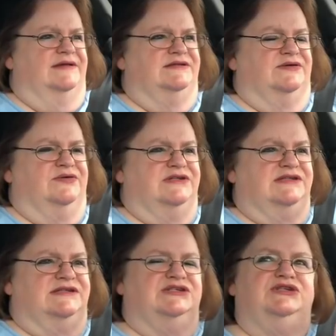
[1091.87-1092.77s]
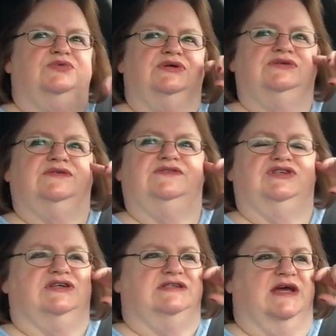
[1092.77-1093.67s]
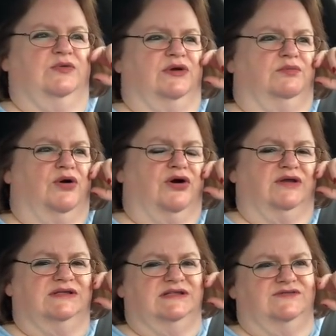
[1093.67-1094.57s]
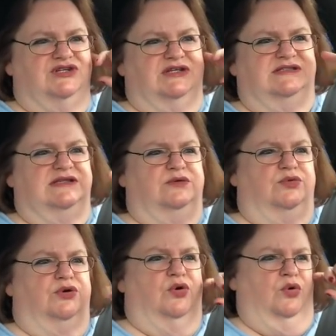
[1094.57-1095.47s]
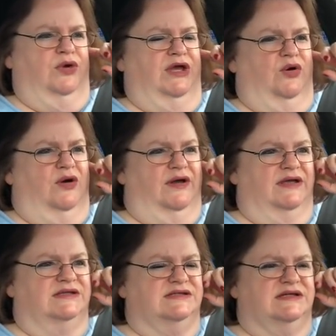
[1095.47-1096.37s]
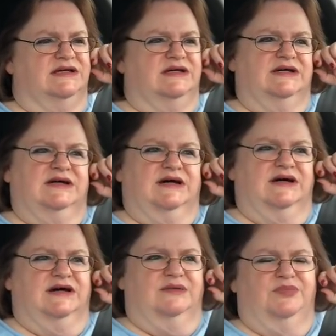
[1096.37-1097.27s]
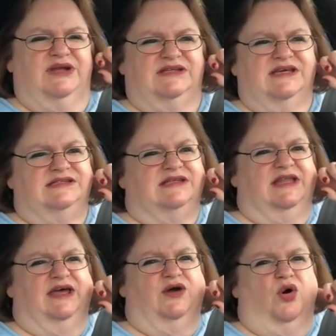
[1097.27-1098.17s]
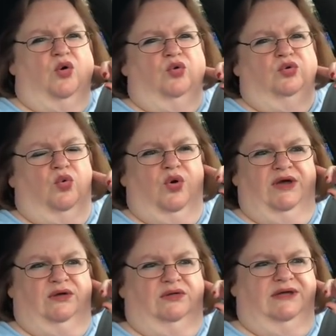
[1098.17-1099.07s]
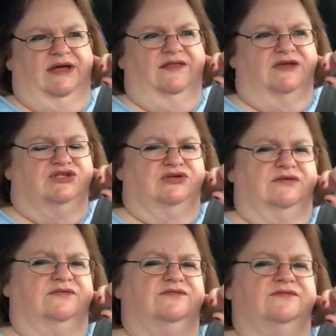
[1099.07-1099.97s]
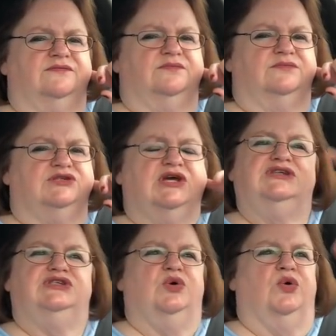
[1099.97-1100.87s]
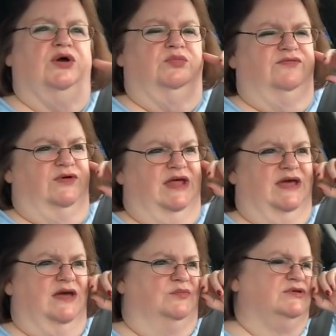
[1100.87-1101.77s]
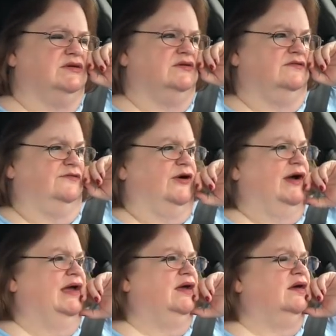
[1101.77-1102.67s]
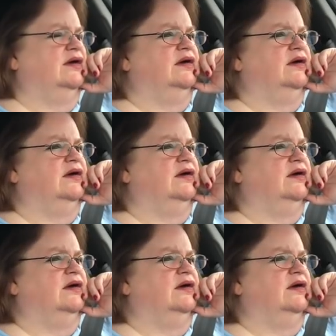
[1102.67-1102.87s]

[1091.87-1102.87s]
So Chrissy says she wonders if she could take one apart and see if she could see the word Oreo on it. But it tasted like old oil, like they should have changed the oil before they kept frying.